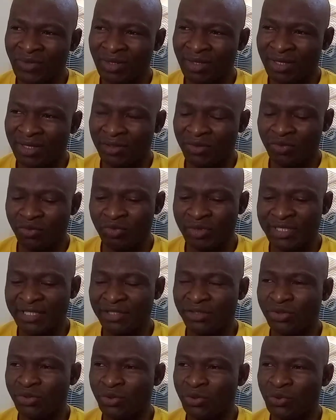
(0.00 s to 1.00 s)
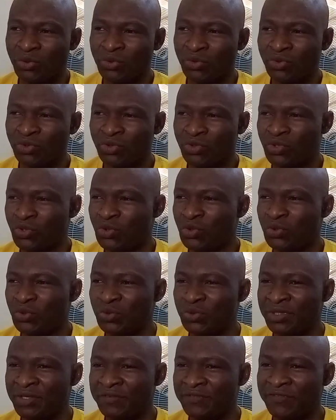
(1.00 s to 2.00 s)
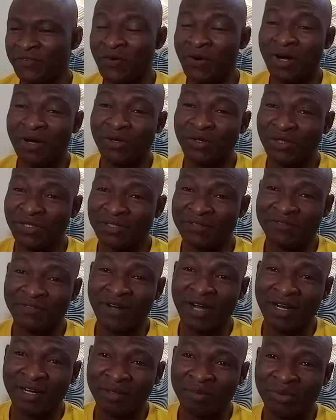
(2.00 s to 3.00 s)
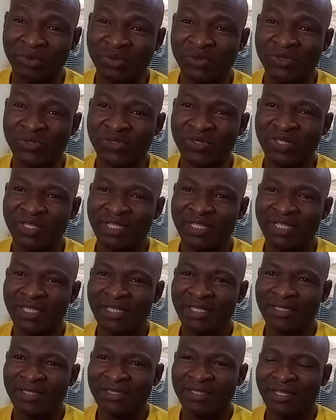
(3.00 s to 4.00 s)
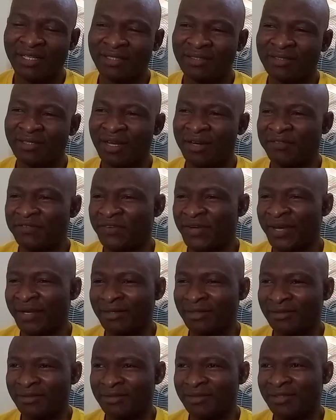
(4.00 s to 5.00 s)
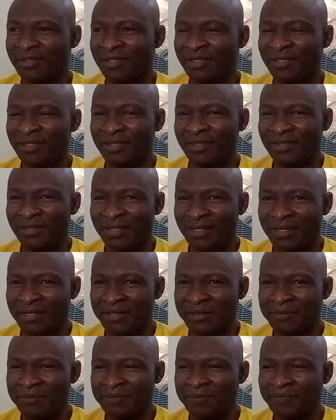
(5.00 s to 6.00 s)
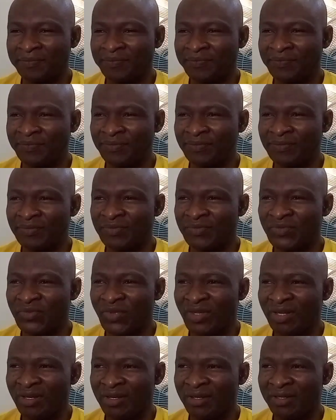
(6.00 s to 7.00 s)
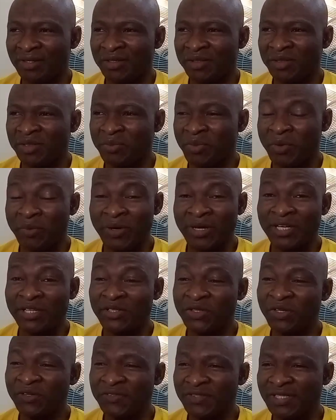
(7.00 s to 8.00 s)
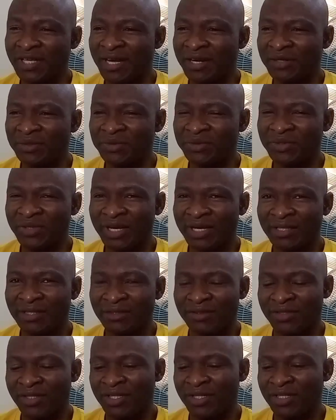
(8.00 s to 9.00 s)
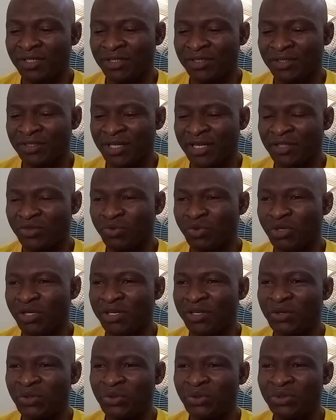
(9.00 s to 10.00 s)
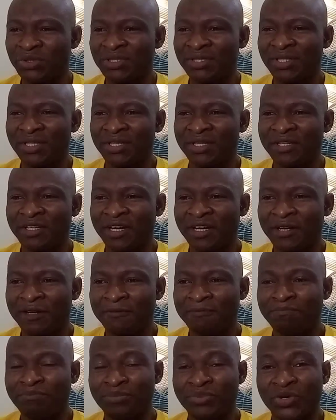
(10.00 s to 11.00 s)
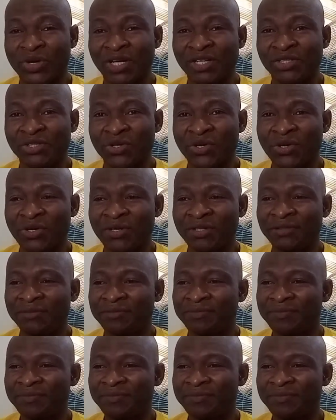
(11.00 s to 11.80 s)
Now we need to know the 4 acoustic variables that affects the propagation of sound, and that will include pressure,